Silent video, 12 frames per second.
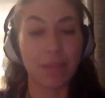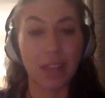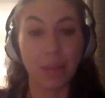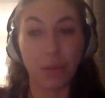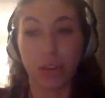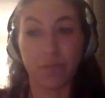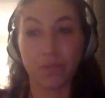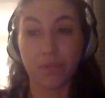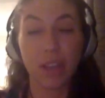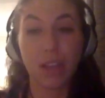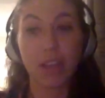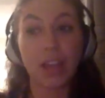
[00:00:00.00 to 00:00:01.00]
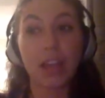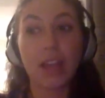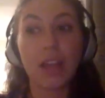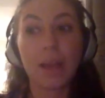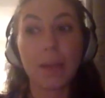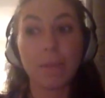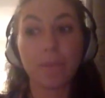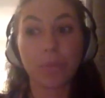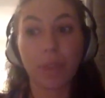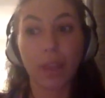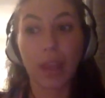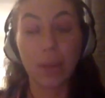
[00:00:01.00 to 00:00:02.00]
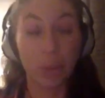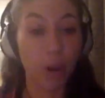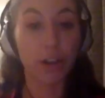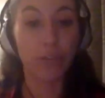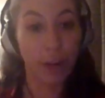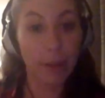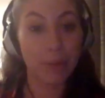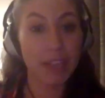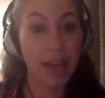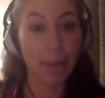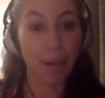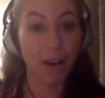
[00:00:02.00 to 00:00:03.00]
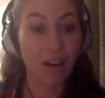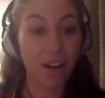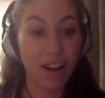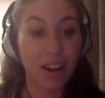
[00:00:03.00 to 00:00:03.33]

that he would have ripped it apart,